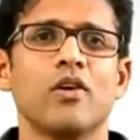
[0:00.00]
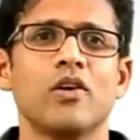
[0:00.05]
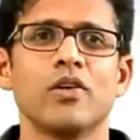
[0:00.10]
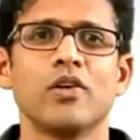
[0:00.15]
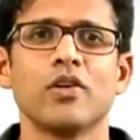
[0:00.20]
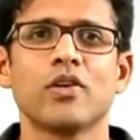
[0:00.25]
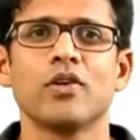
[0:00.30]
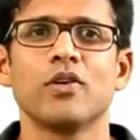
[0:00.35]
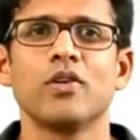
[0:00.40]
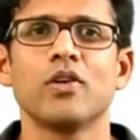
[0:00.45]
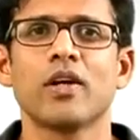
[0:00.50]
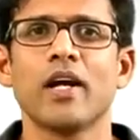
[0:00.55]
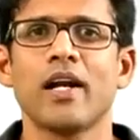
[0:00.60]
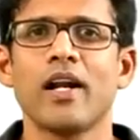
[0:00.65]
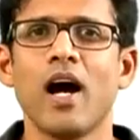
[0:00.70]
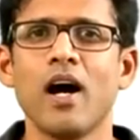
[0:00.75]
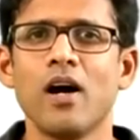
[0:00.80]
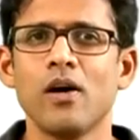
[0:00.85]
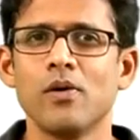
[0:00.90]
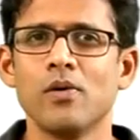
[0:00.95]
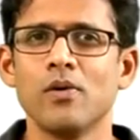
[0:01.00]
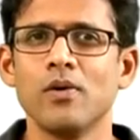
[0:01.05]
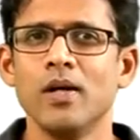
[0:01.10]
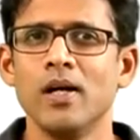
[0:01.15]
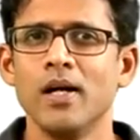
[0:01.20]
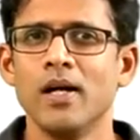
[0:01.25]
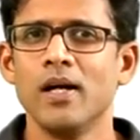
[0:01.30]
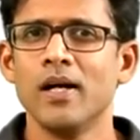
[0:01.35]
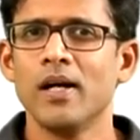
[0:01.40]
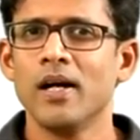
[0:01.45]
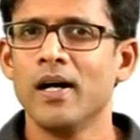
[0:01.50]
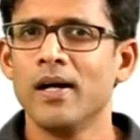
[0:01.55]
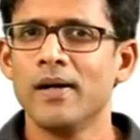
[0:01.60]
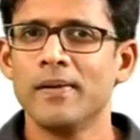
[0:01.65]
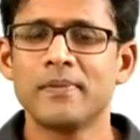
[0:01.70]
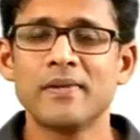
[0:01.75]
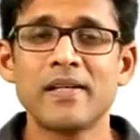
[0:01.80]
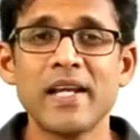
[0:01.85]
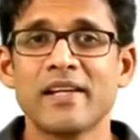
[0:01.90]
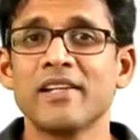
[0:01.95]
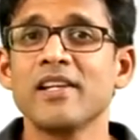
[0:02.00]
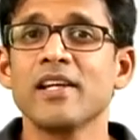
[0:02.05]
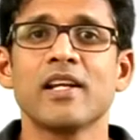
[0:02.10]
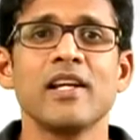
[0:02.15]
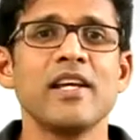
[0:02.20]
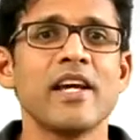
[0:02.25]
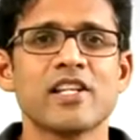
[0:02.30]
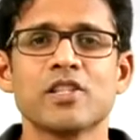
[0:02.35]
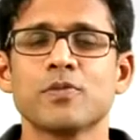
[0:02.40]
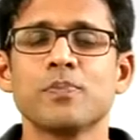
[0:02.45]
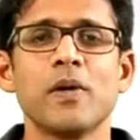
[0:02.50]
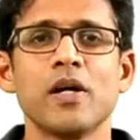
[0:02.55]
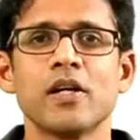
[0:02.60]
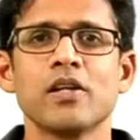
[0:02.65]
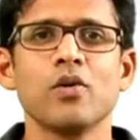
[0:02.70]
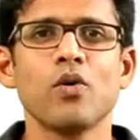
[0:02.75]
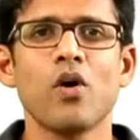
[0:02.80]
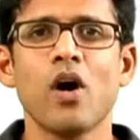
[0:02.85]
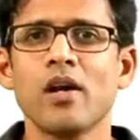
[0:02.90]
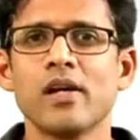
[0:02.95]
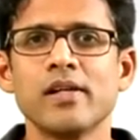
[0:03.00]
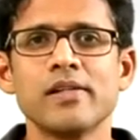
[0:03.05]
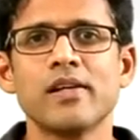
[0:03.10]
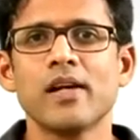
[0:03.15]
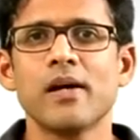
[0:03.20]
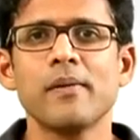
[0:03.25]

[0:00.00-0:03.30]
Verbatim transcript: or you could look at how uh, technically expert you are in